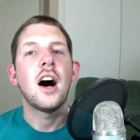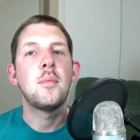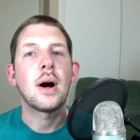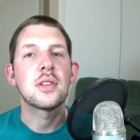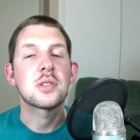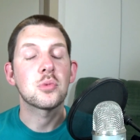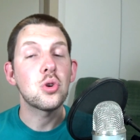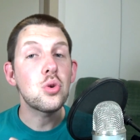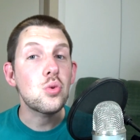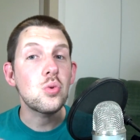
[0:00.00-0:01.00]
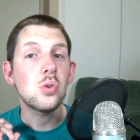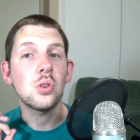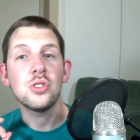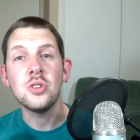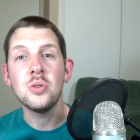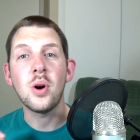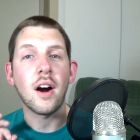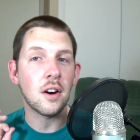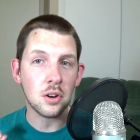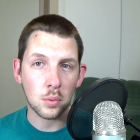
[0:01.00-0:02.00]
about some cool new
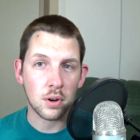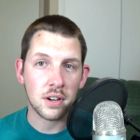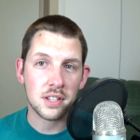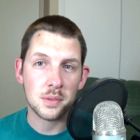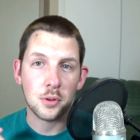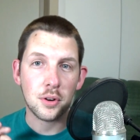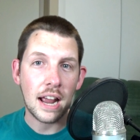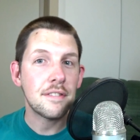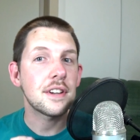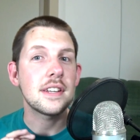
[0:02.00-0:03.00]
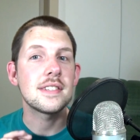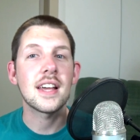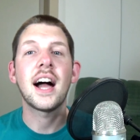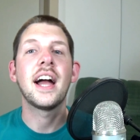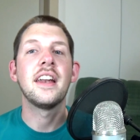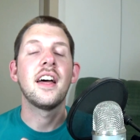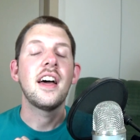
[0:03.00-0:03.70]
artwork, some graphic design